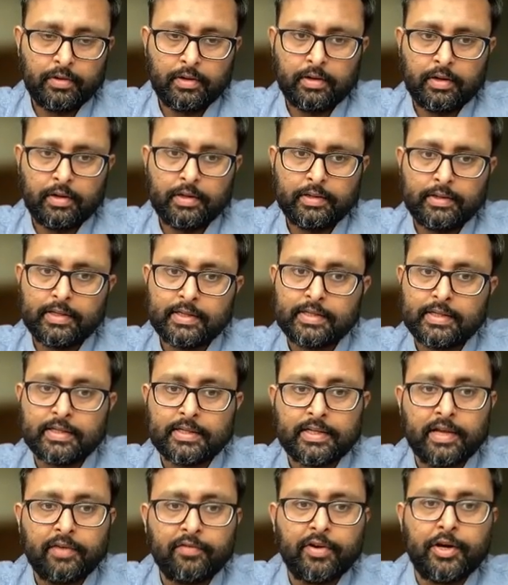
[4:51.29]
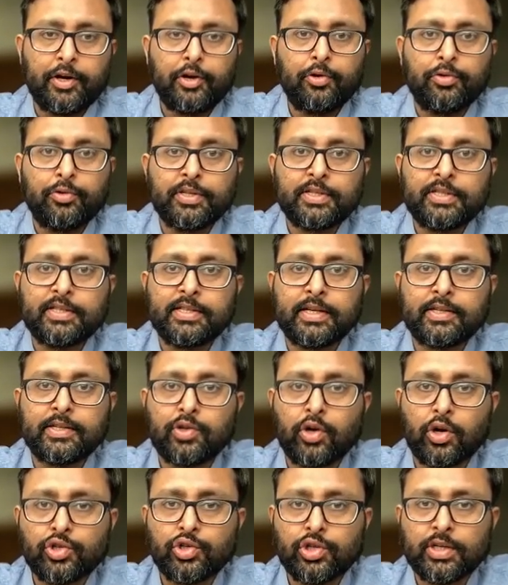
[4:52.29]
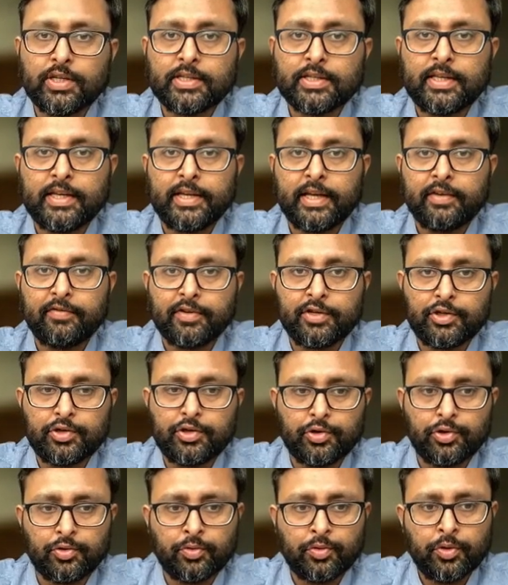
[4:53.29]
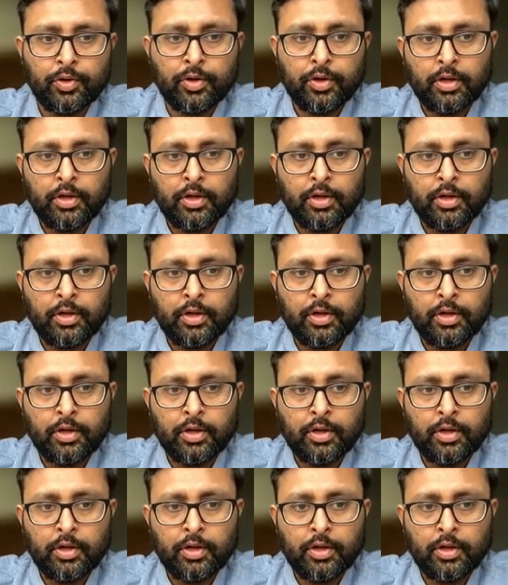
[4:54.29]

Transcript: Uh, this is given to you. This is exogenously given to you.